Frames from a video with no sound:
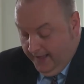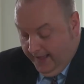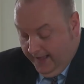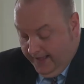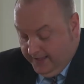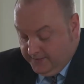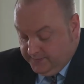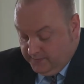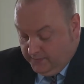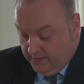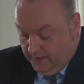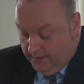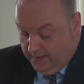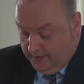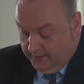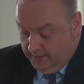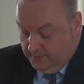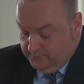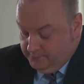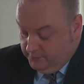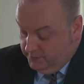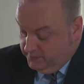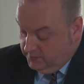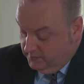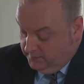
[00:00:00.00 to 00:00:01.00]
"As an
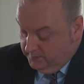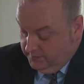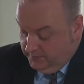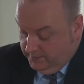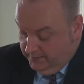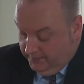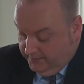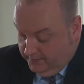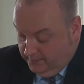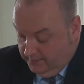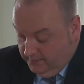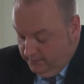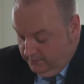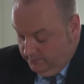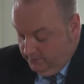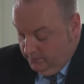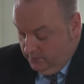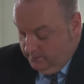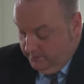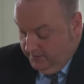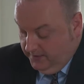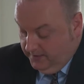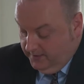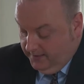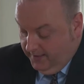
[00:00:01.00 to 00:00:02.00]
island predominantly of
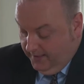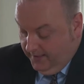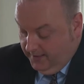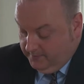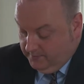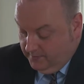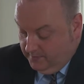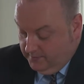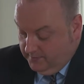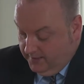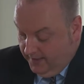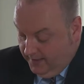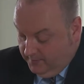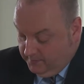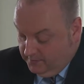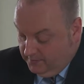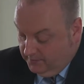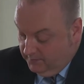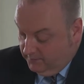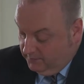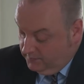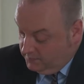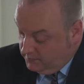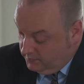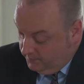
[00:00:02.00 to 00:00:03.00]
European
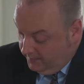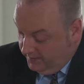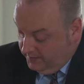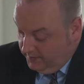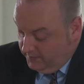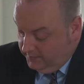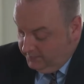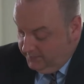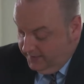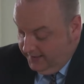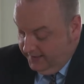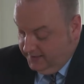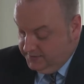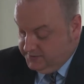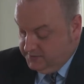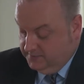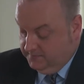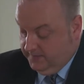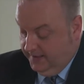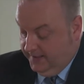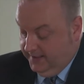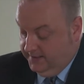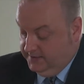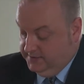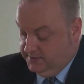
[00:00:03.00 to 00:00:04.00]
inhabitants situated on the edge
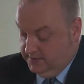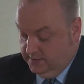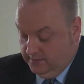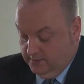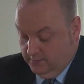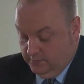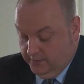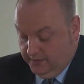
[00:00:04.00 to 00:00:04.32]
of Asia,